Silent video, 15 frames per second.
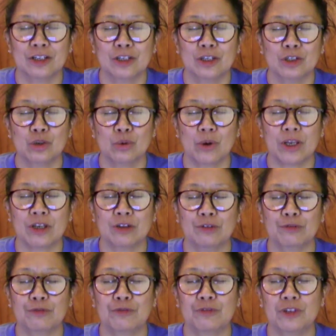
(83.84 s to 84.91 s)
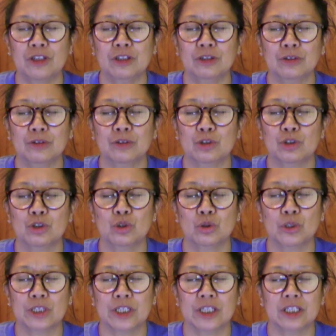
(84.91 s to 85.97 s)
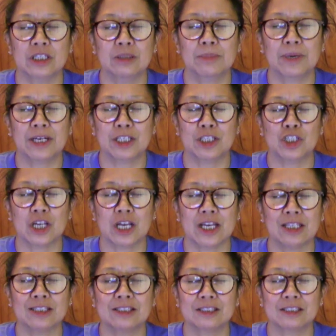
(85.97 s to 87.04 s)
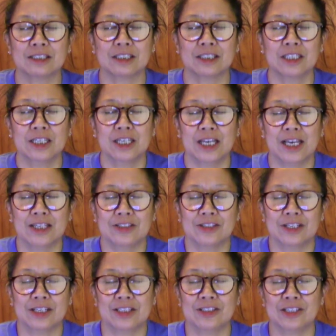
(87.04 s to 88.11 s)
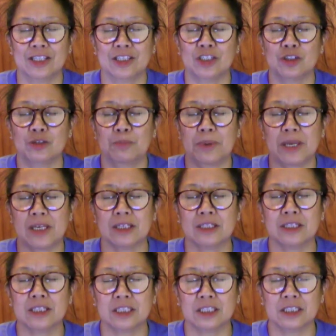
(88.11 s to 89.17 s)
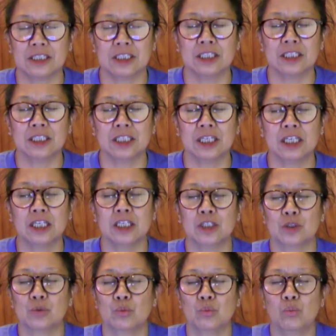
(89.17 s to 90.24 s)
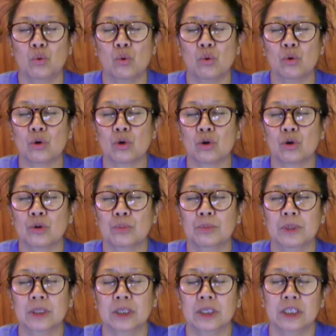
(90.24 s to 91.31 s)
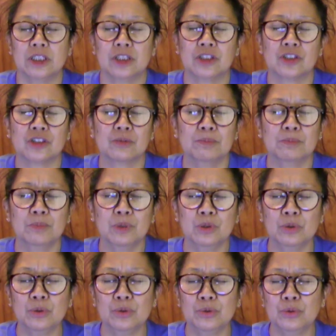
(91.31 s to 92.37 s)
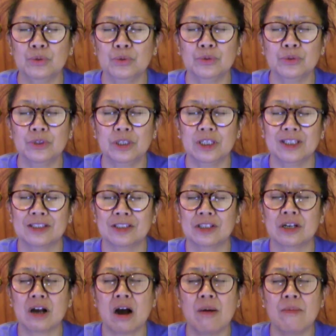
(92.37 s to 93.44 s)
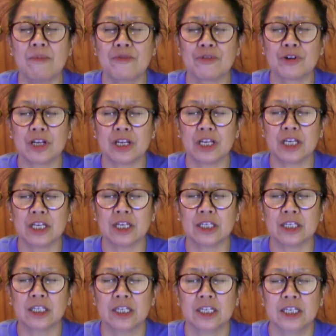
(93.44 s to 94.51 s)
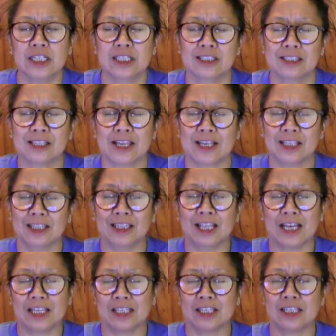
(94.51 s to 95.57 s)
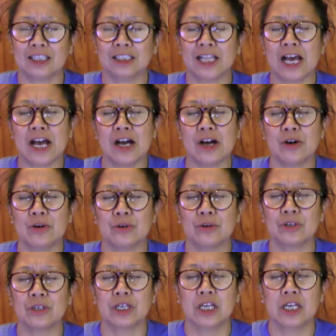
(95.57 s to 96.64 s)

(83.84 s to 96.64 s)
So I can feel the joy in my chest as it is expanding. It's warm, it's smooth, it's comforting, it's like a light cloud.